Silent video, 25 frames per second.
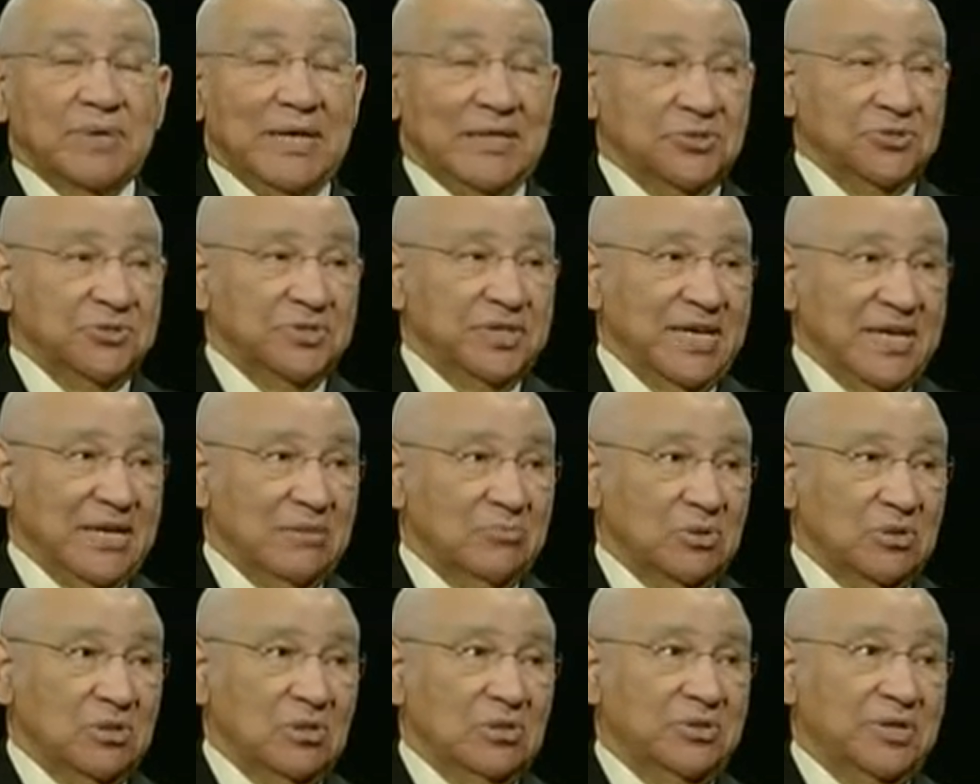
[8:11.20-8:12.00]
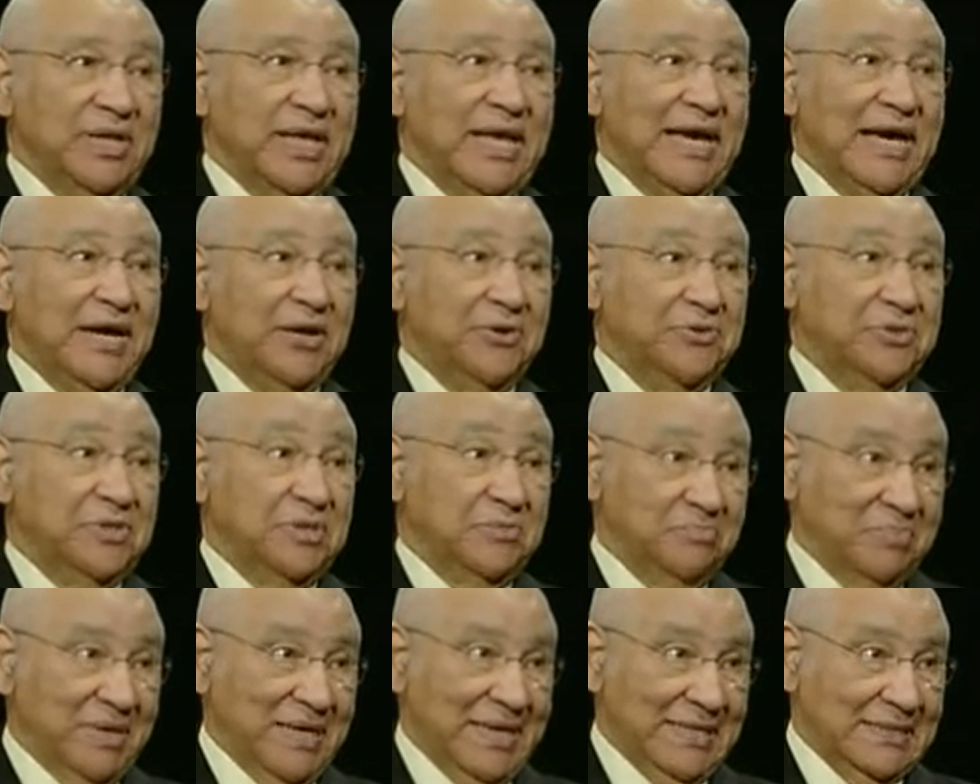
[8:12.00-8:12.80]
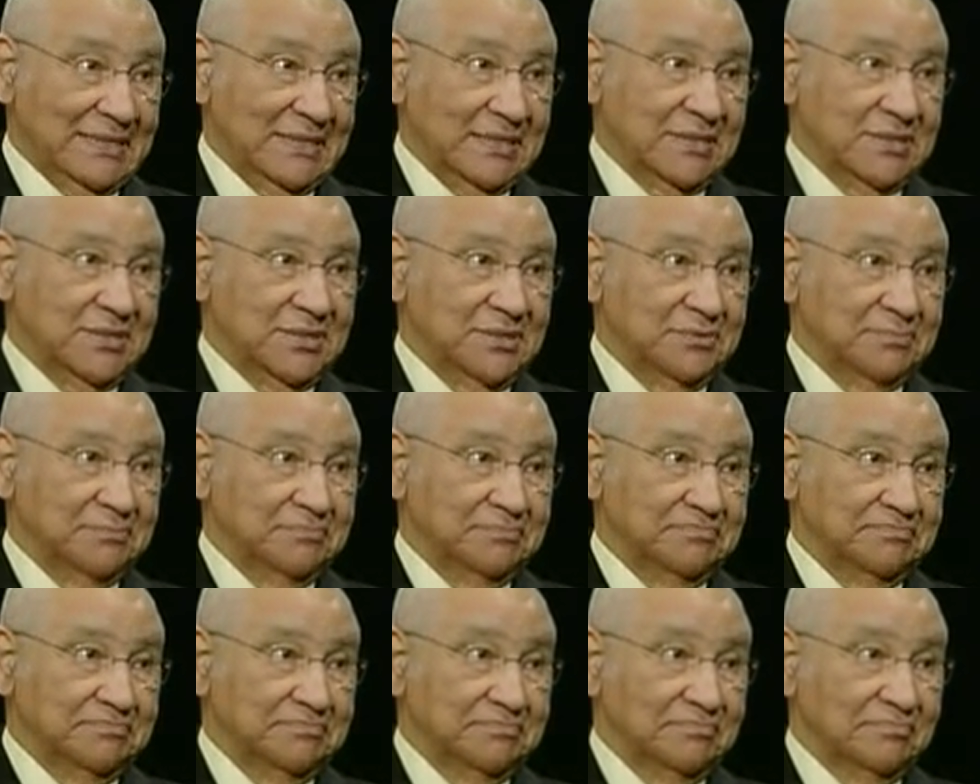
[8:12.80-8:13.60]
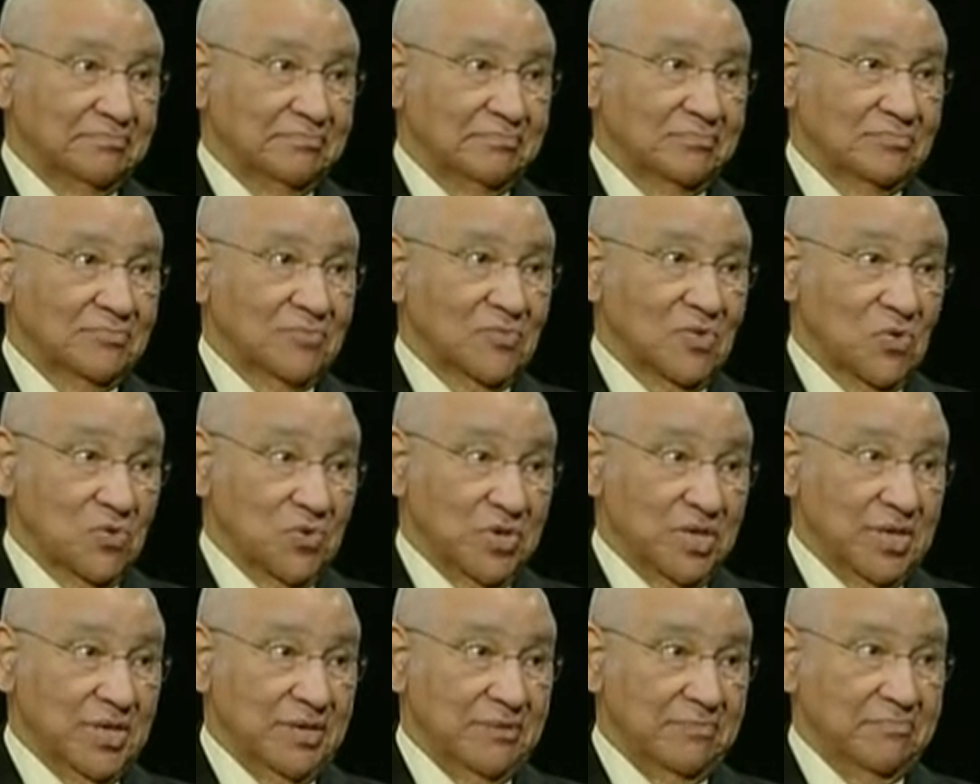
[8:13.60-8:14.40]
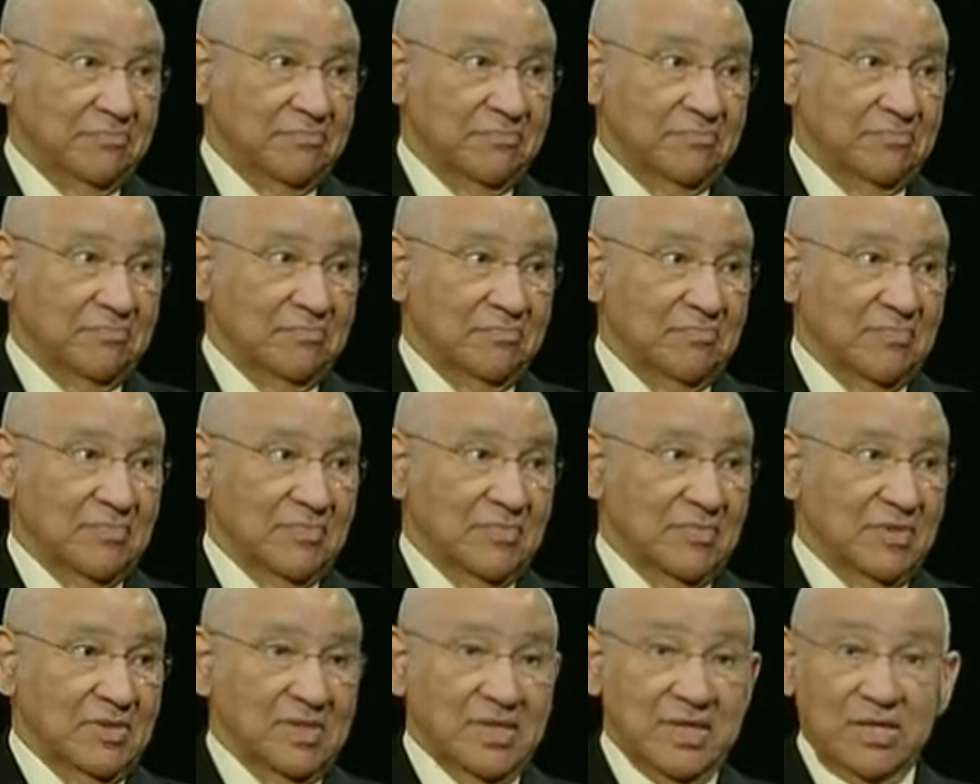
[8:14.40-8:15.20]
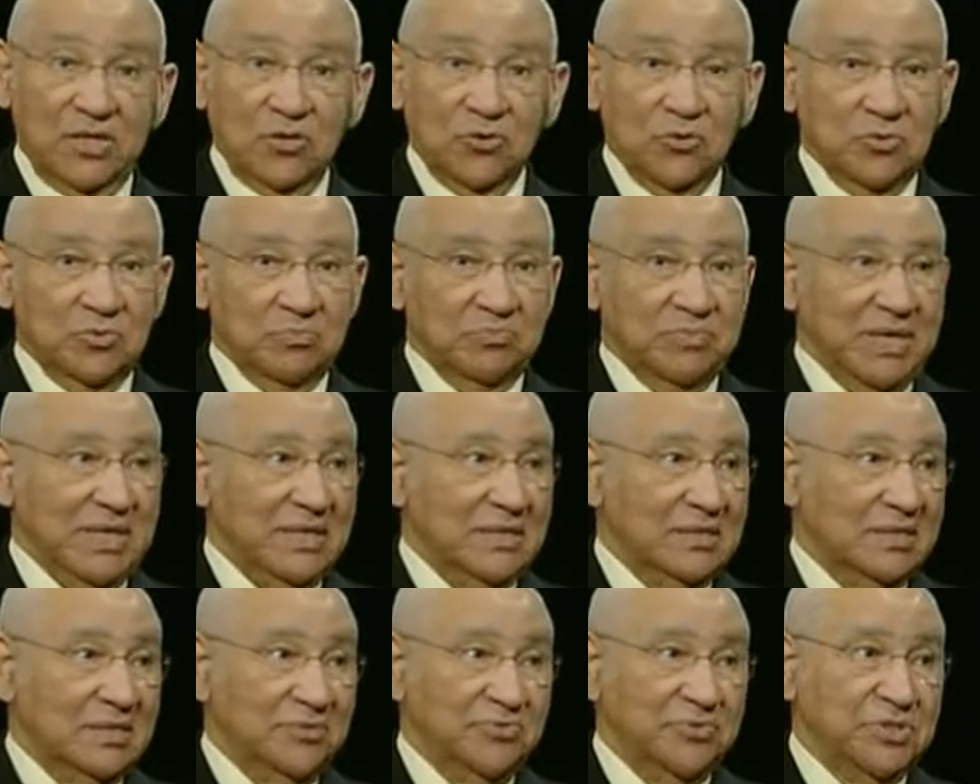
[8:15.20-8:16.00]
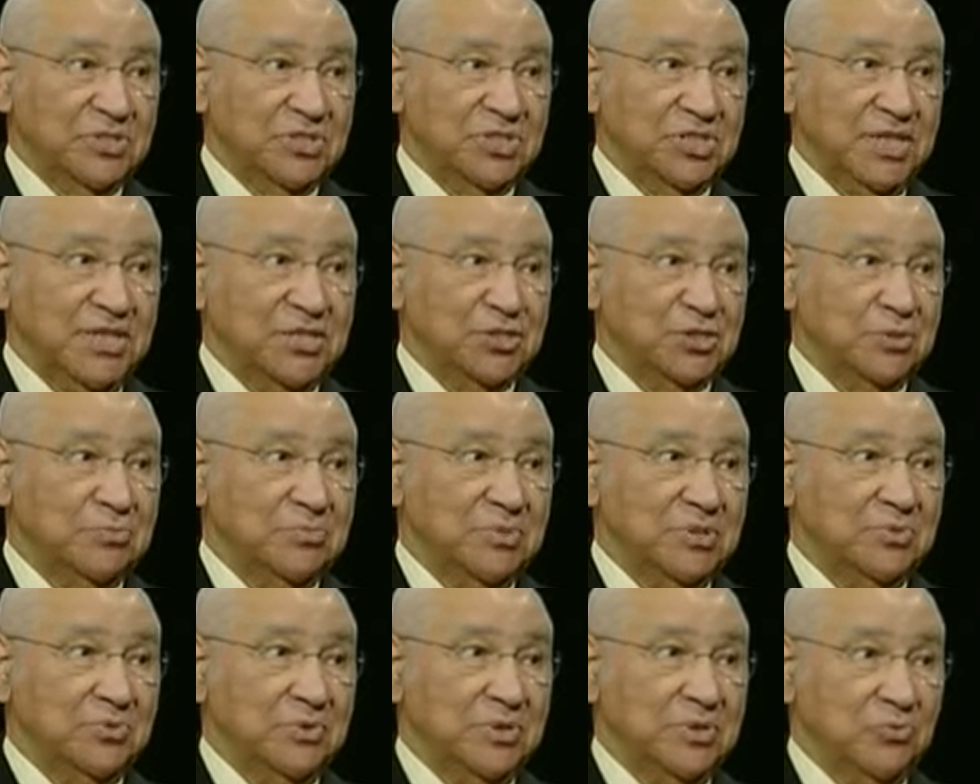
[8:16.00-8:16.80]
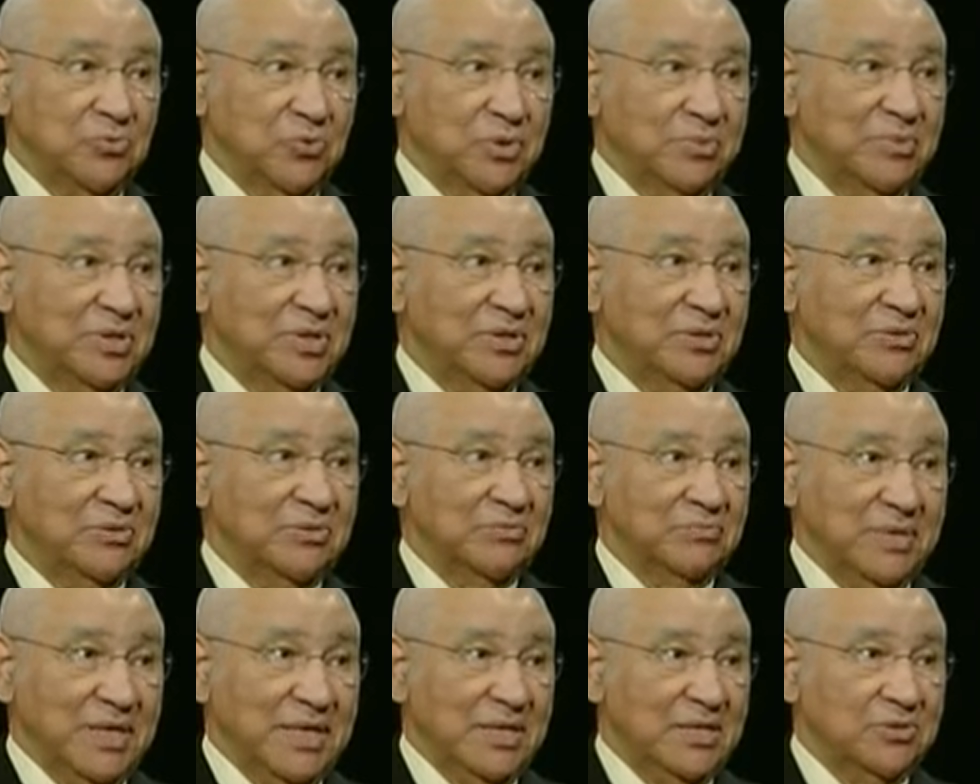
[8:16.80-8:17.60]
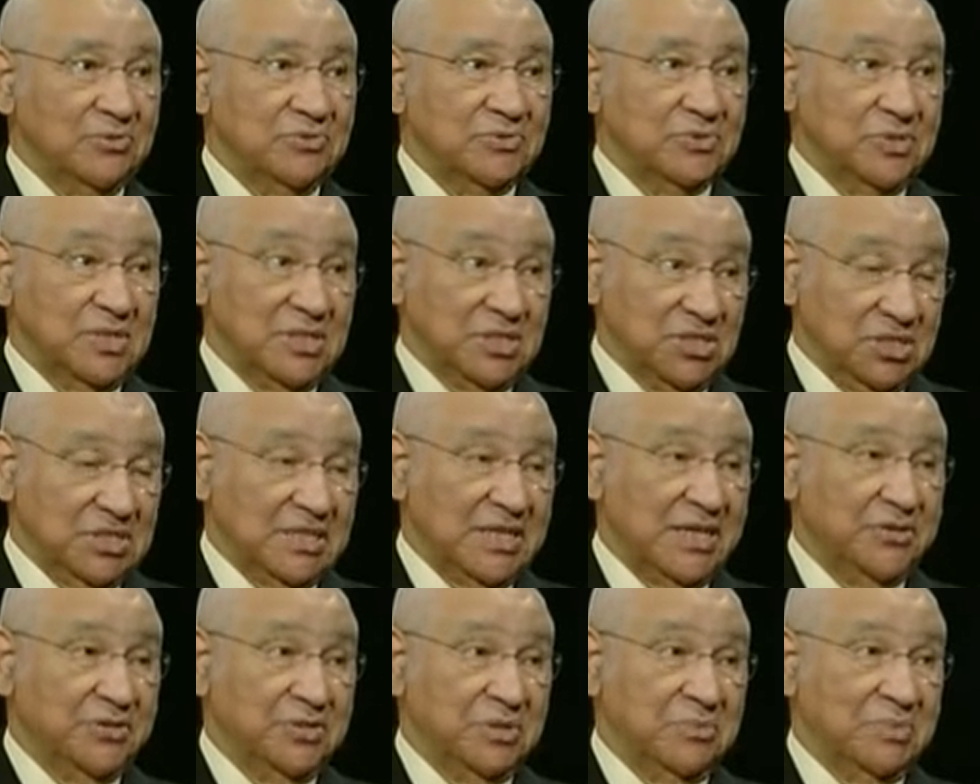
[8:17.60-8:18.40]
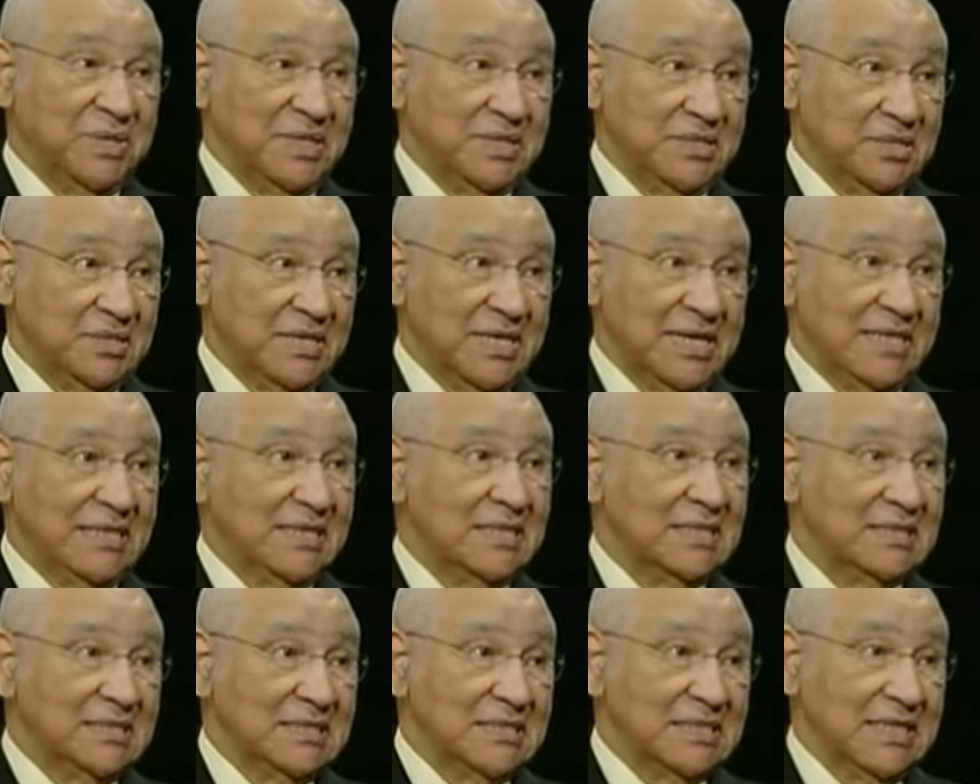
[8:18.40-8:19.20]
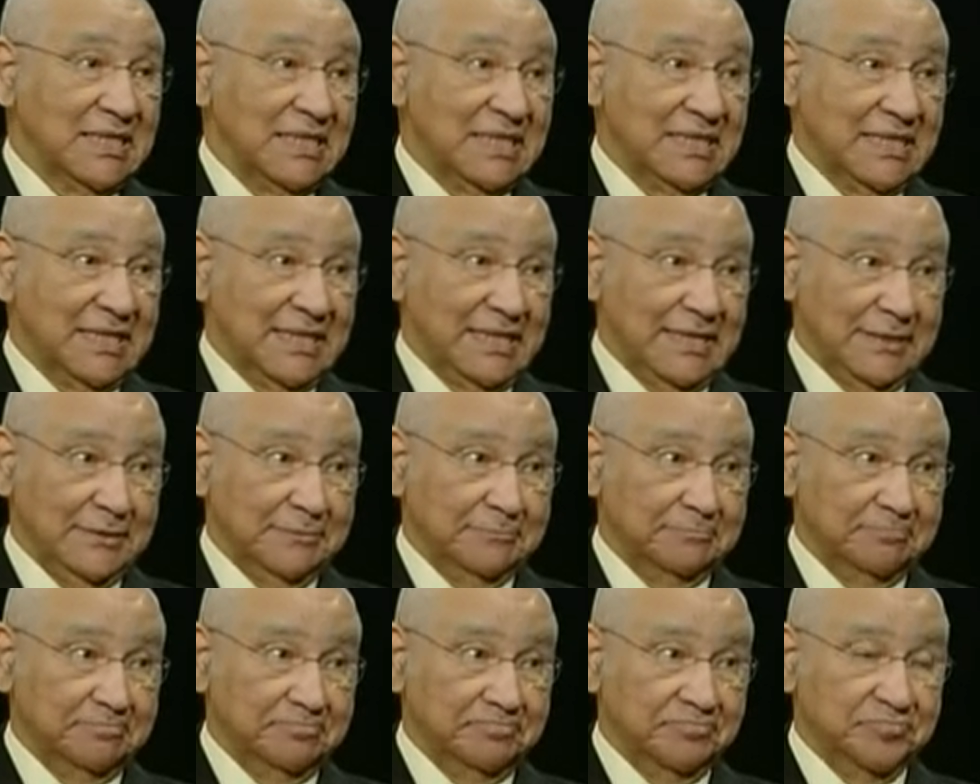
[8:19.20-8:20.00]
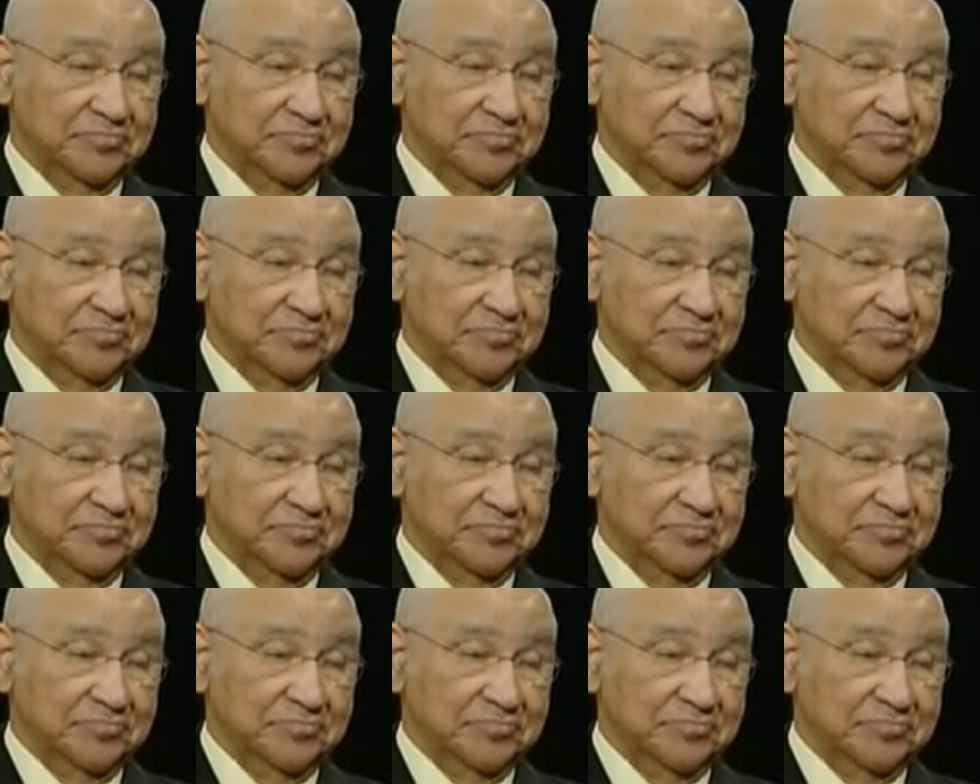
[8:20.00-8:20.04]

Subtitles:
Procter & Gamble only hired the best, okay? They don't make the differentiation between women or men, so they just hire the best candidates they can get.